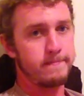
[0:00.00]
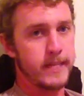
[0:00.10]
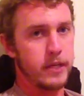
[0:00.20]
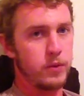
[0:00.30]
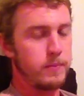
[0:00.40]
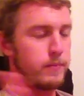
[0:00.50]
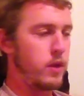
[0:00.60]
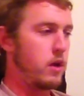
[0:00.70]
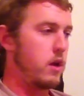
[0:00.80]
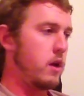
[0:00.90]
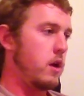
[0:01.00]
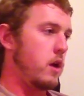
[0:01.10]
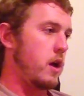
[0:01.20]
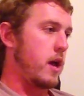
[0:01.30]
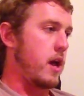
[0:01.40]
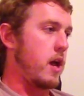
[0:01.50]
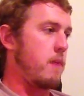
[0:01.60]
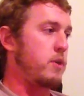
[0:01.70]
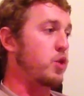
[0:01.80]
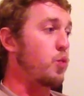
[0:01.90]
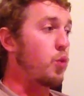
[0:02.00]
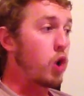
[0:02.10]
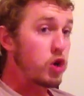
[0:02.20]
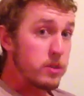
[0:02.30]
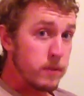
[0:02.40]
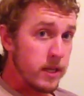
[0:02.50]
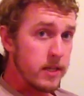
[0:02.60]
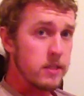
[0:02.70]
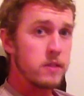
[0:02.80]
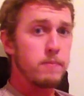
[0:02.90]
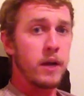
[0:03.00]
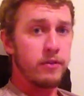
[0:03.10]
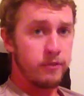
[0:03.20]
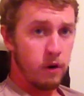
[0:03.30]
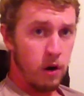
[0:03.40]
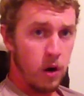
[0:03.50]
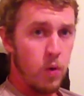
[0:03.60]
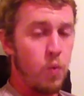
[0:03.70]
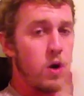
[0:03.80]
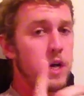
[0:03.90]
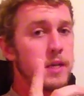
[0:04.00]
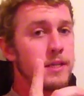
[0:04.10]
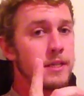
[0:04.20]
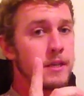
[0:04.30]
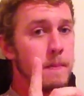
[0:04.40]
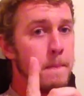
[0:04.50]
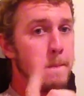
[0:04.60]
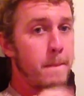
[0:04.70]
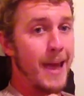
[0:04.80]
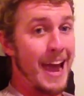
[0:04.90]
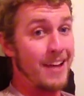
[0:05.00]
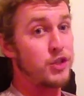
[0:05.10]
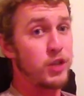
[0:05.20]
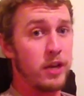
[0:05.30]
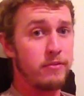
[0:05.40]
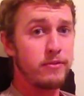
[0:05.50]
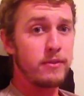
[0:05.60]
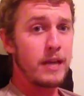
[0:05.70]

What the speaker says: I don't. But the worst place by far was ass chafe.